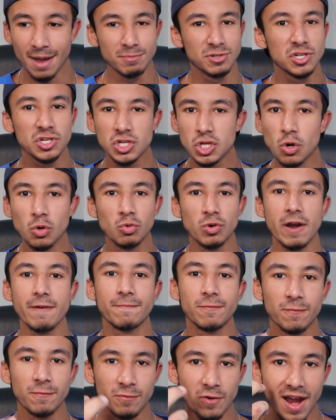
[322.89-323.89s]
I'm so
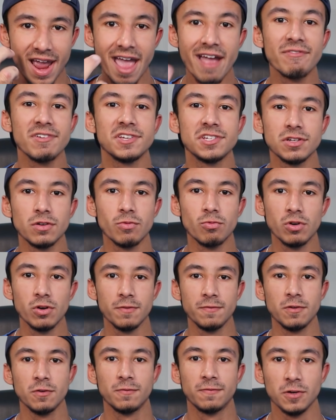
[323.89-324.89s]
grateful for every single one
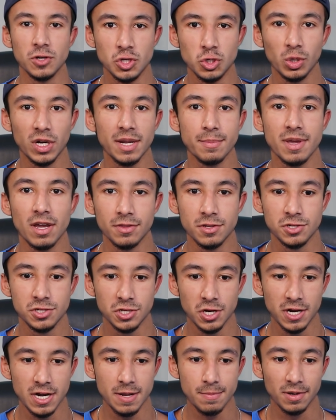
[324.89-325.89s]
of you for joining me on this
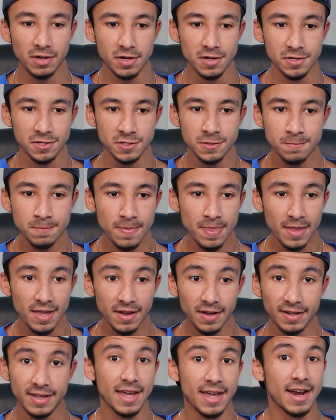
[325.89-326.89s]
journey, because
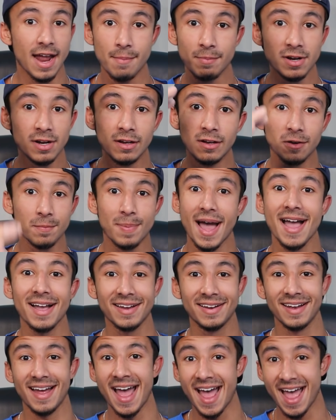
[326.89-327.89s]
again, I'm gonna look
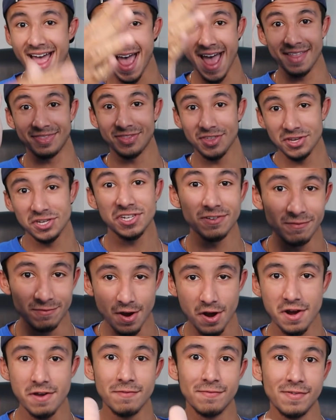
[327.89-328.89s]
back at this
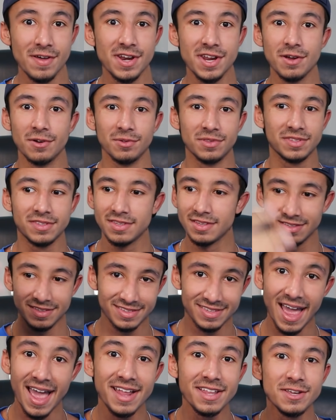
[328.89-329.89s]
very video
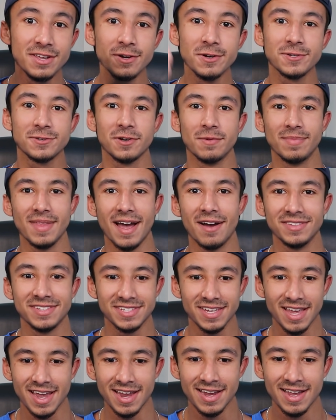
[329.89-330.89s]
10 years from now and
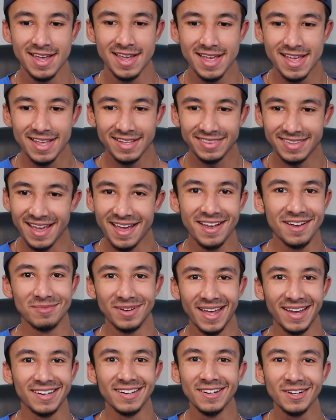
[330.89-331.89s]
say,
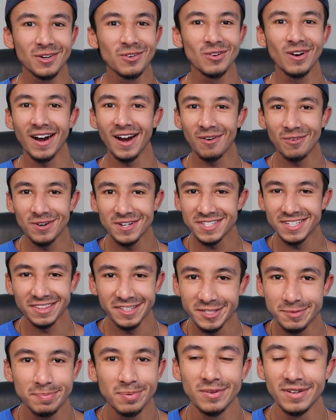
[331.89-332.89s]
damn, like, look where I was at
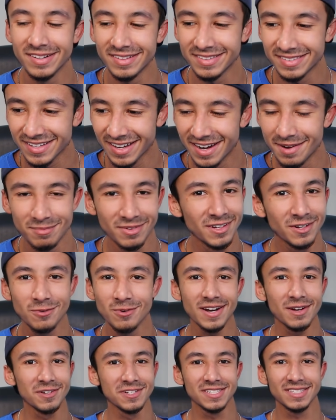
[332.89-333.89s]
this point in time, look
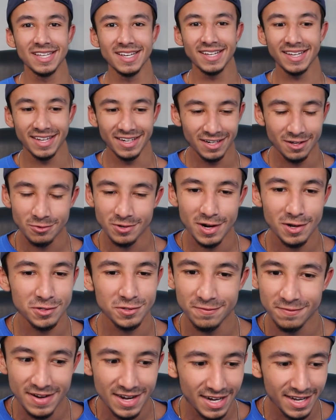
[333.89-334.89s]
what I was thinking, look what I was
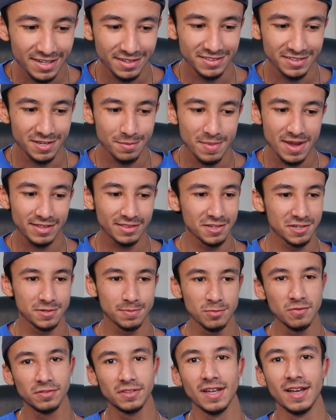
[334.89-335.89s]
feeling to make
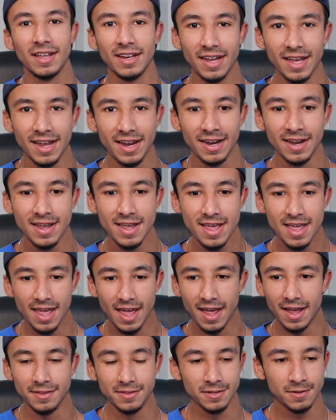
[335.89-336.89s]
this move to LA,
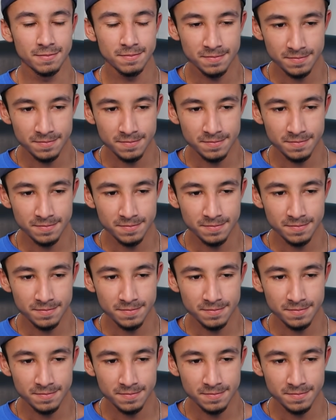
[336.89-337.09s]
and